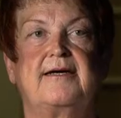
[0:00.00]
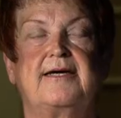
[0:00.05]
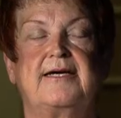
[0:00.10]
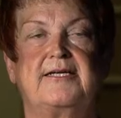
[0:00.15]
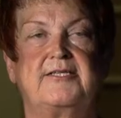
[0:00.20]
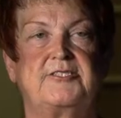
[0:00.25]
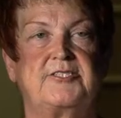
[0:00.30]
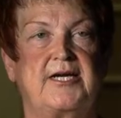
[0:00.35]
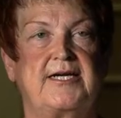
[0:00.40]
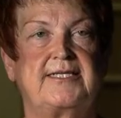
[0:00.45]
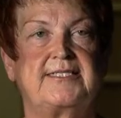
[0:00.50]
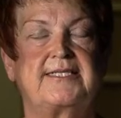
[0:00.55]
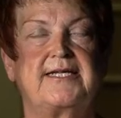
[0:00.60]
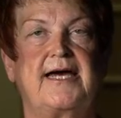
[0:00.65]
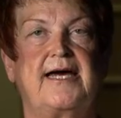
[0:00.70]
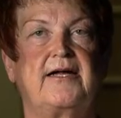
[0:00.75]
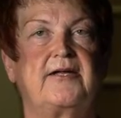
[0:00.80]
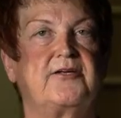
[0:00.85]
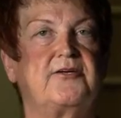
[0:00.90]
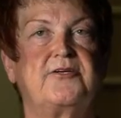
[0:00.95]
And Jason
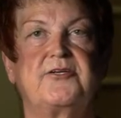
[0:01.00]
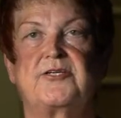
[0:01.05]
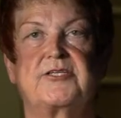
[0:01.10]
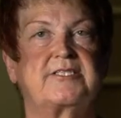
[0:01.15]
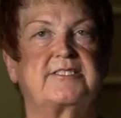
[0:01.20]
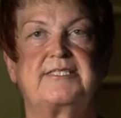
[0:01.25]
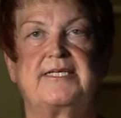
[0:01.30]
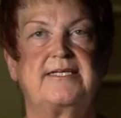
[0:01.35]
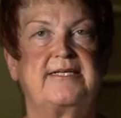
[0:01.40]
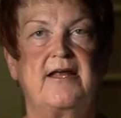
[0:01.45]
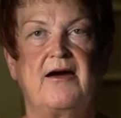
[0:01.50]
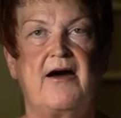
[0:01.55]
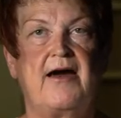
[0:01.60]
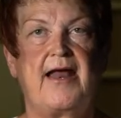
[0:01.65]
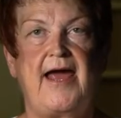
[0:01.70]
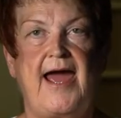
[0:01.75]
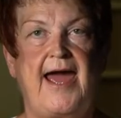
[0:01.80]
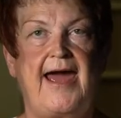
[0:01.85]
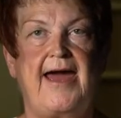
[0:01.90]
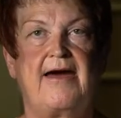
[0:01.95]
Allen Hooks did not
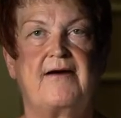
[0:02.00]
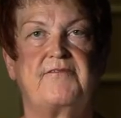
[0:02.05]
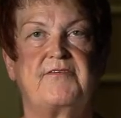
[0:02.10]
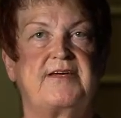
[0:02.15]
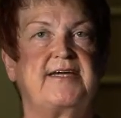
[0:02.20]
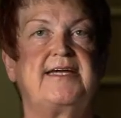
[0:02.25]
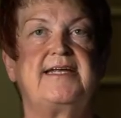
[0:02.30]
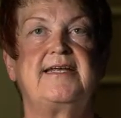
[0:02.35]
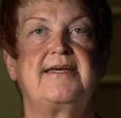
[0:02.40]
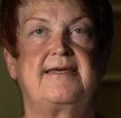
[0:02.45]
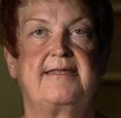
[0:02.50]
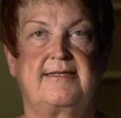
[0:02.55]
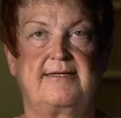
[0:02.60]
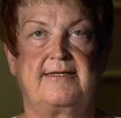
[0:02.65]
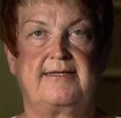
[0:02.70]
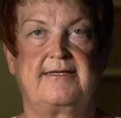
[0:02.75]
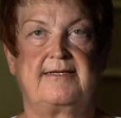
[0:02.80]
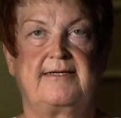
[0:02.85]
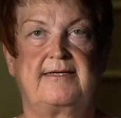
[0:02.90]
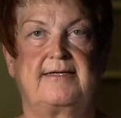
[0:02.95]
have
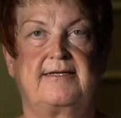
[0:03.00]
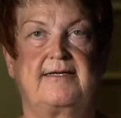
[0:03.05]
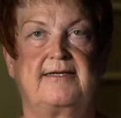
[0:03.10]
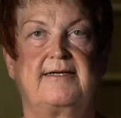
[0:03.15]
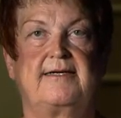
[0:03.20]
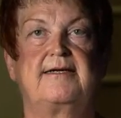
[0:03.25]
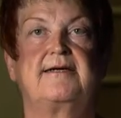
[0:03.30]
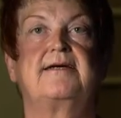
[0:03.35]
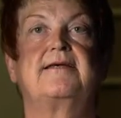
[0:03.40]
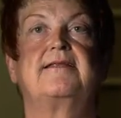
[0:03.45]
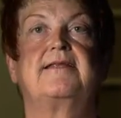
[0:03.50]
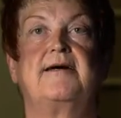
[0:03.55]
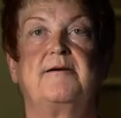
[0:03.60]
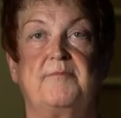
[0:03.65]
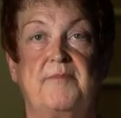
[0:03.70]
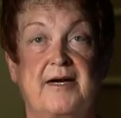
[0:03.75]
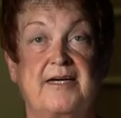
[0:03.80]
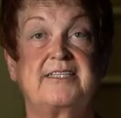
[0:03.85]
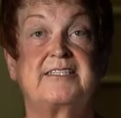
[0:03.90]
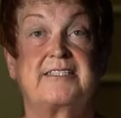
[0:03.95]
anything that
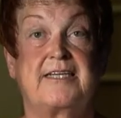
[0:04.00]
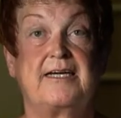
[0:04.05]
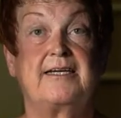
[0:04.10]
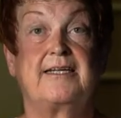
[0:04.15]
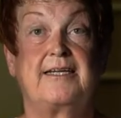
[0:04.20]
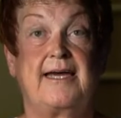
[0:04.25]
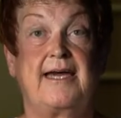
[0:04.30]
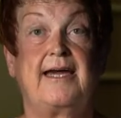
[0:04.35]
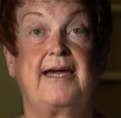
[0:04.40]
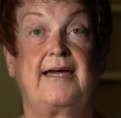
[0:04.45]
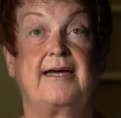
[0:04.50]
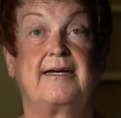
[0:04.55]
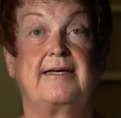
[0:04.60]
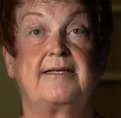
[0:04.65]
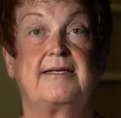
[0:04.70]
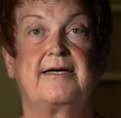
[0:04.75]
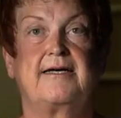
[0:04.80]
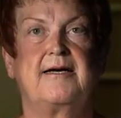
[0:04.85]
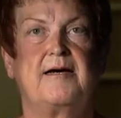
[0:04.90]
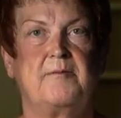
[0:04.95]
my son
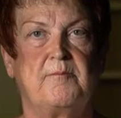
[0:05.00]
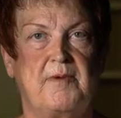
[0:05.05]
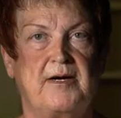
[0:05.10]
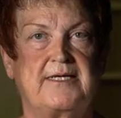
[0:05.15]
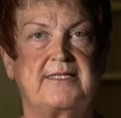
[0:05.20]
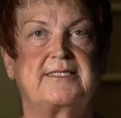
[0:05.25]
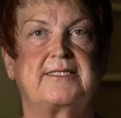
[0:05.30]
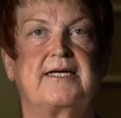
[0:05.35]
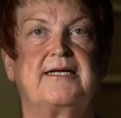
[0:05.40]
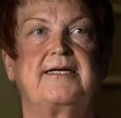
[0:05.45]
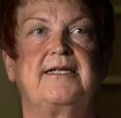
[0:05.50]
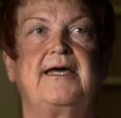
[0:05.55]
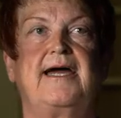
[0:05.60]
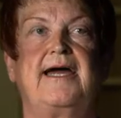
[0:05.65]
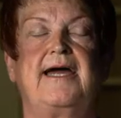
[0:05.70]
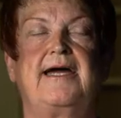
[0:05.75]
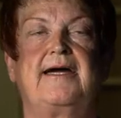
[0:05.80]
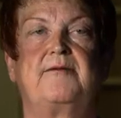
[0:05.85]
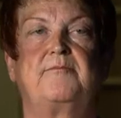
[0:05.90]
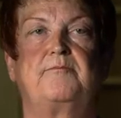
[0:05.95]
had. My son
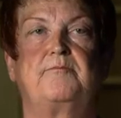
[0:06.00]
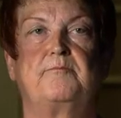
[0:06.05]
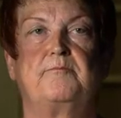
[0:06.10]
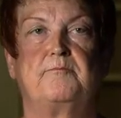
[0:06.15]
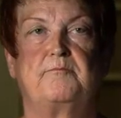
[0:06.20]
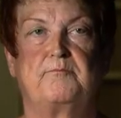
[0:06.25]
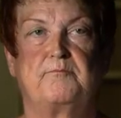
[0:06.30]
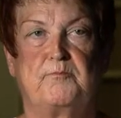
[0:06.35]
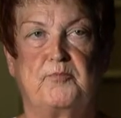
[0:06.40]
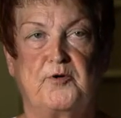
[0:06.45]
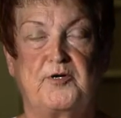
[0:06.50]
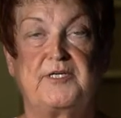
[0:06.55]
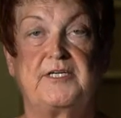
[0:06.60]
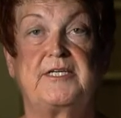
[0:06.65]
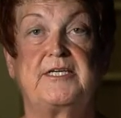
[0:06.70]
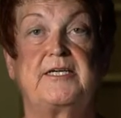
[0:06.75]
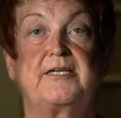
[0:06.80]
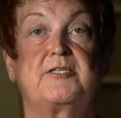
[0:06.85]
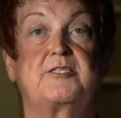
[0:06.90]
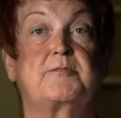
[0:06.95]
had
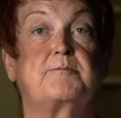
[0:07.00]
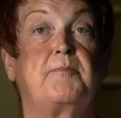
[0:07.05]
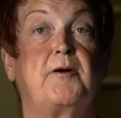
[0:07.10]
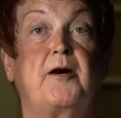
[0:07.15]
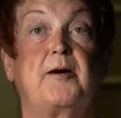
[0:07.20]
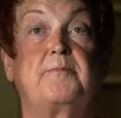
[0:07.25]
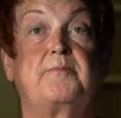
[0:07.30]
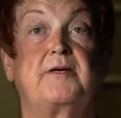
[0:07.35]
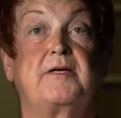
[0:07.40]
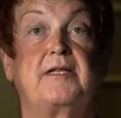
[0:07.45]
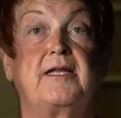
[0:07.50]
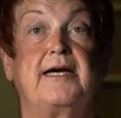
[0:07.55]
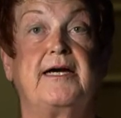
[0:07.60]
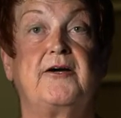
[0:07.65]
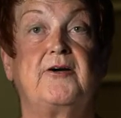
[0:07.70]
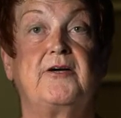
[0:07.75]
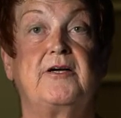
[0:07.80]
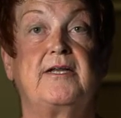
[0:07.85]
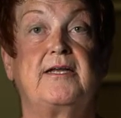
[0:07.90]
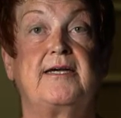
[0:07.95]
brilliance,
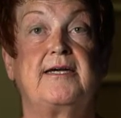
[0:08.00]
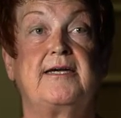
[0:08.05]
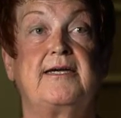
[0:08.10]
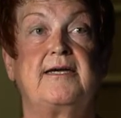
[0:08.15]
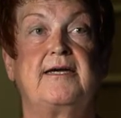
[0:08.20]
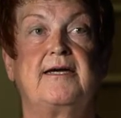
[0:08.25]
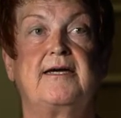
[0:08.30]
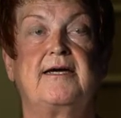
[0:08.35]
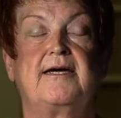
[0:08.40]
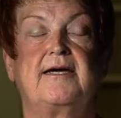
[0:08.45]
popularity,